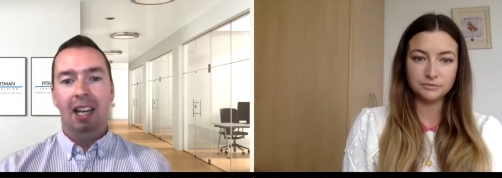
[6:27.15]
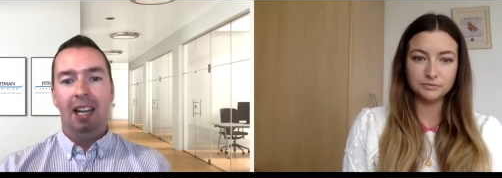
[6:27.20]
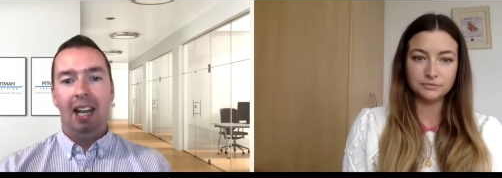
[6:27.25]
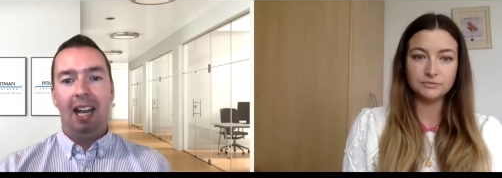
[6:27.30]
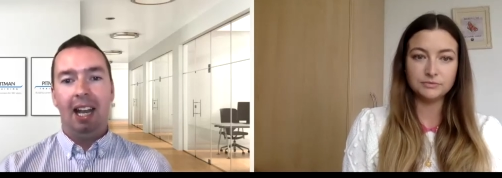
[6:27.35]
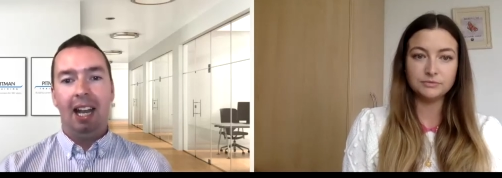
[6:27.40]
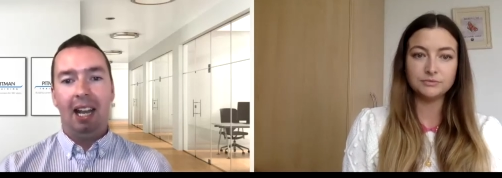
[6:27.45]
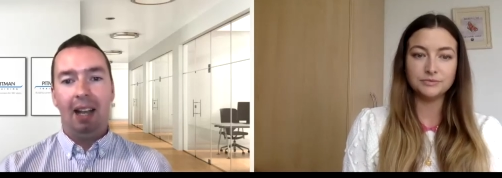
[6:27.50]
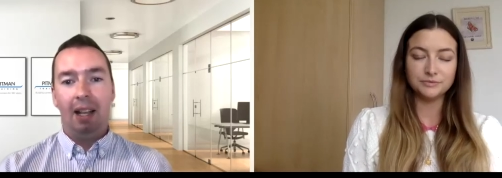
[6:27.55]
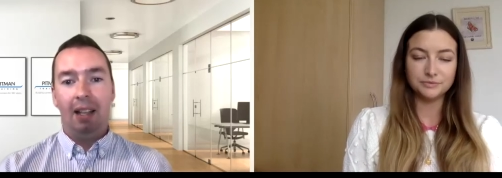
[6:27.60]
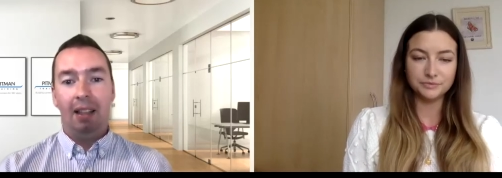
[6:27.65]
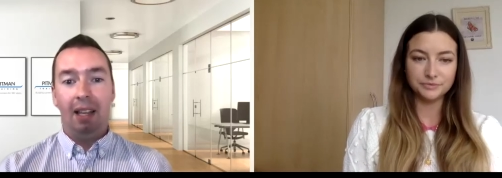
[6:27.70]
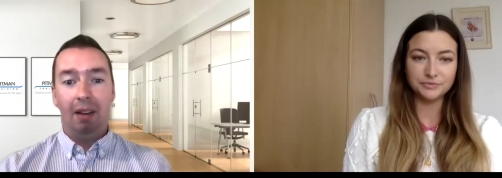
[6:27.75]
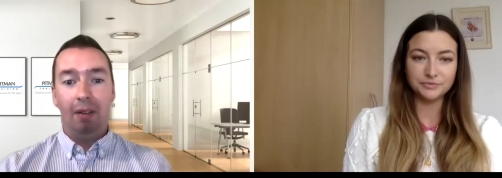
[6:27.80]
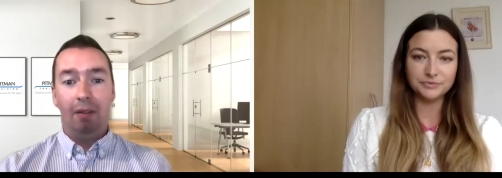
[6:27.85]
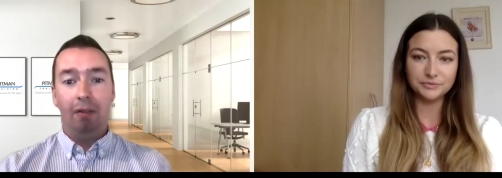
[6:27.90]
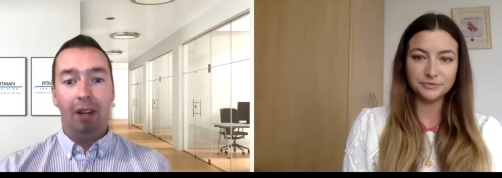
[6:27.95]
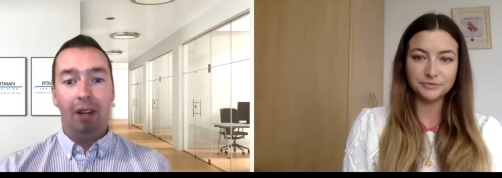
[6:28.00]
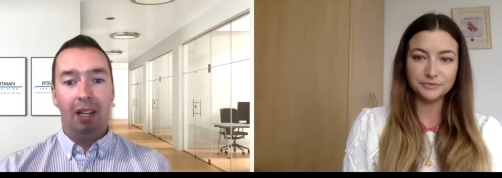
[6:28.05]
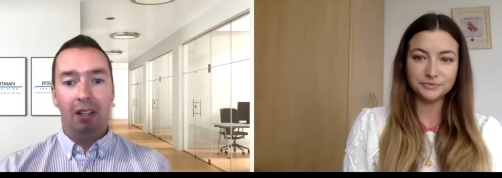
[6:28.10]
Speaker 1: Uh, and they
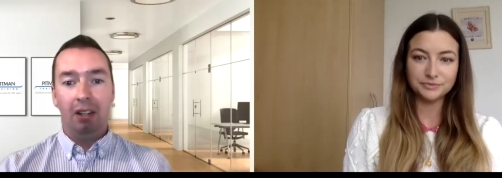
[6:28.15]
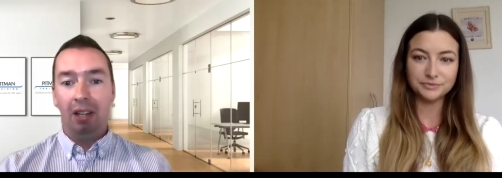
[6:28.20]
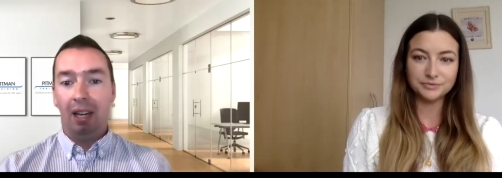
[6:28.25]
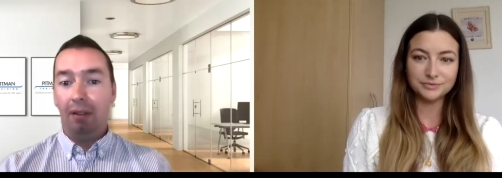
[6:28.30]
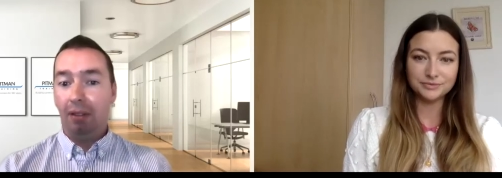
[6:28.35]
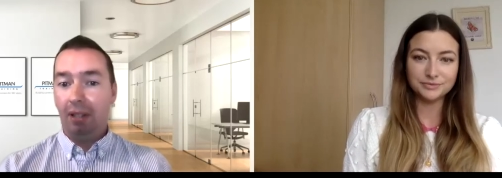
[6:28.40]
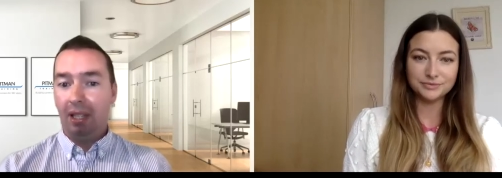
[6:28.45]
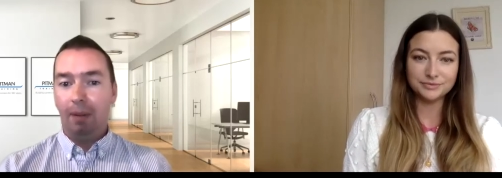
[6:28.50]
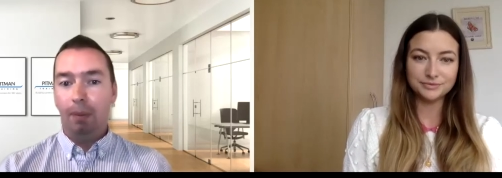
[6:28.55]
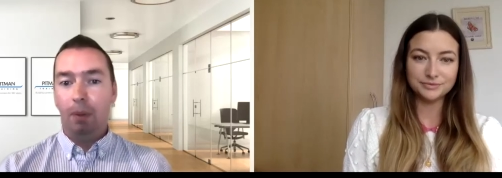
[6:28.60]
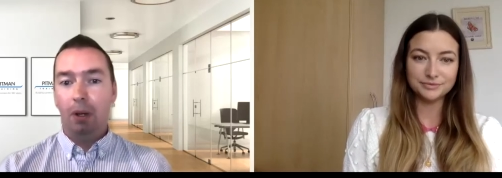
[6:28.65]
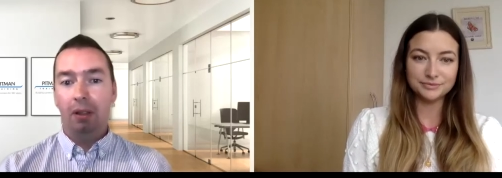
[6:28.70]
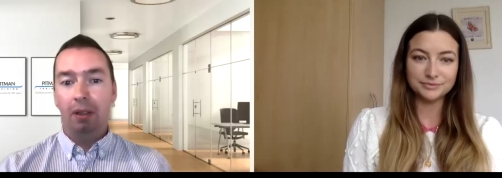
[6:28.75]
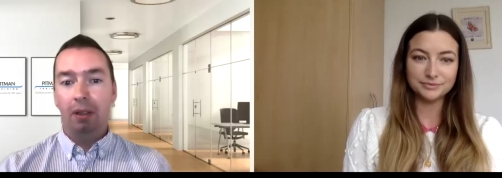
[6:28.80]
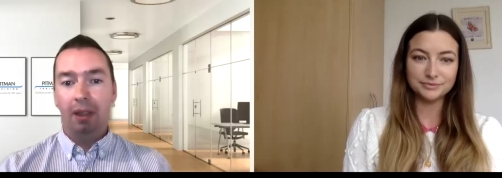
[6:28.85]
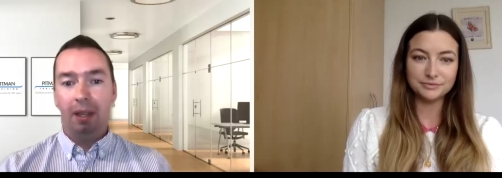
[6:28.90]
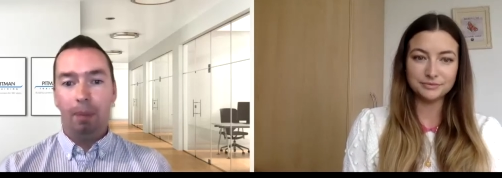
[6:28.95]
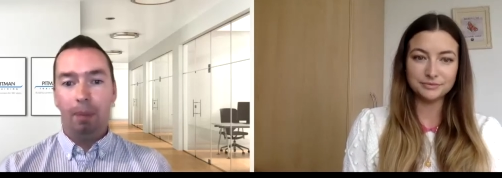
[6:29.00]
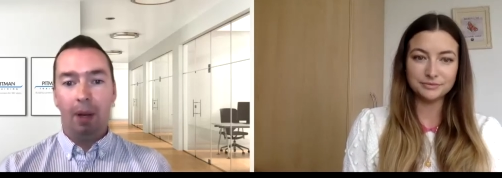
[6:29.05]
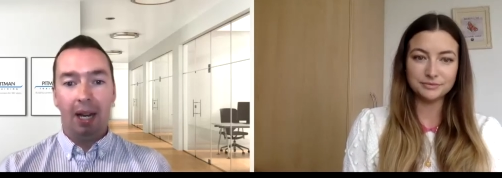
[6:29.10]
can find out everything about
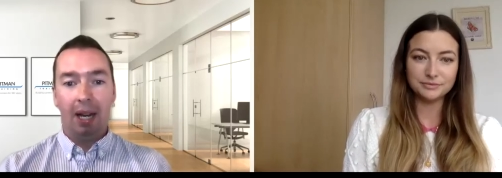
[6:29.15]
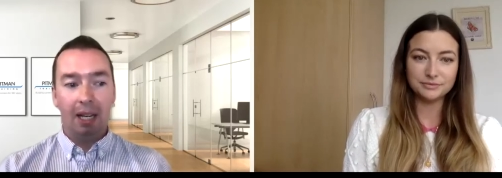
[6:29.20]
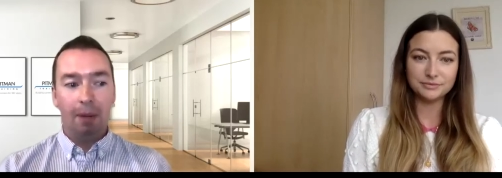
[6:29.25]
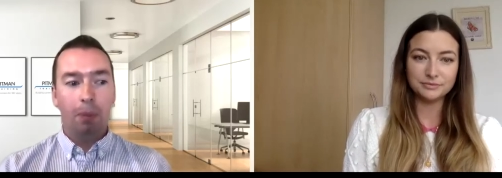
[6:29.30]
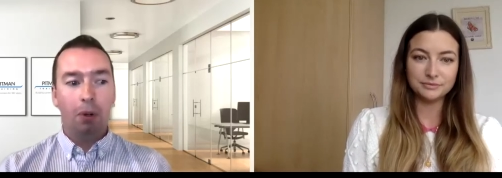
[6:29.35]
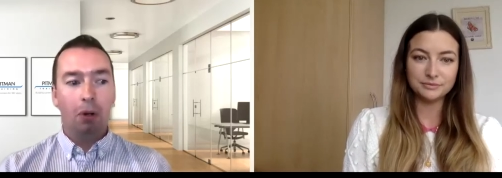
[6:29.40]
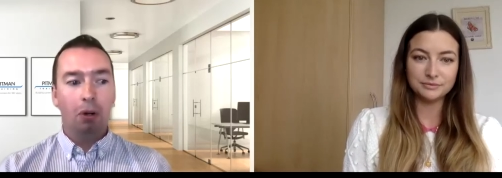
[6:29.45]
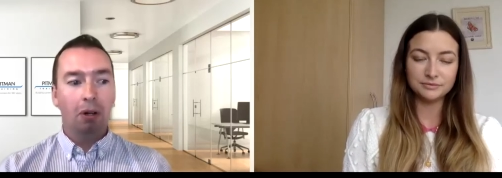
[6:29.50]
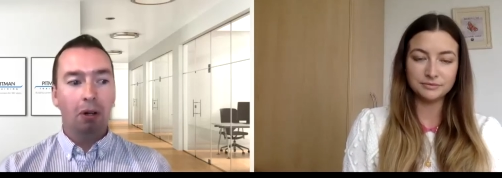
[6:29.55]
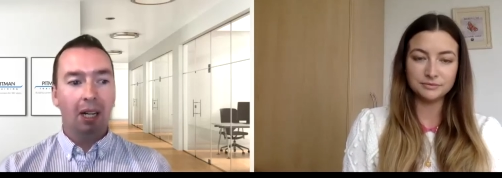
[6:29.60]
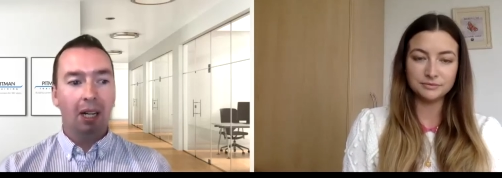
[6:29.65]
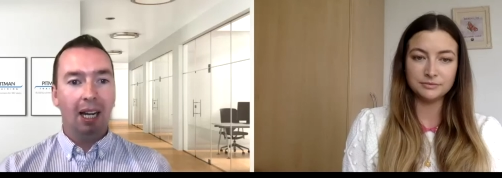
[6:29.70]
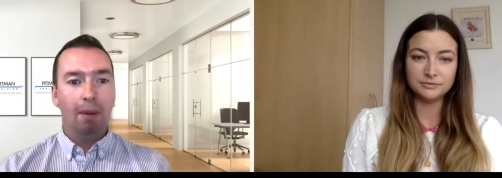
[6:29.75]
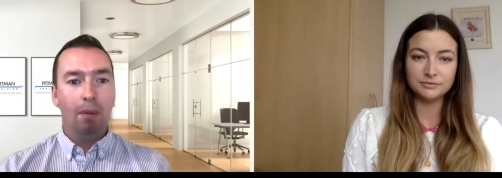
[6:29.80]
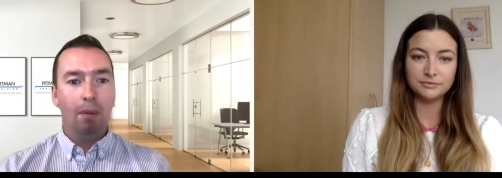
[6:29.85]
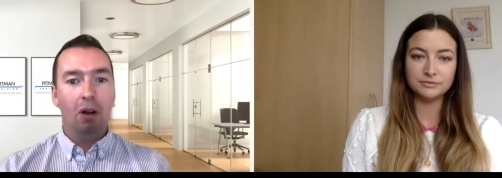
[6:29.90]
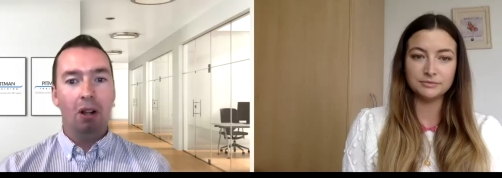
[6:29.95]
the pilot program,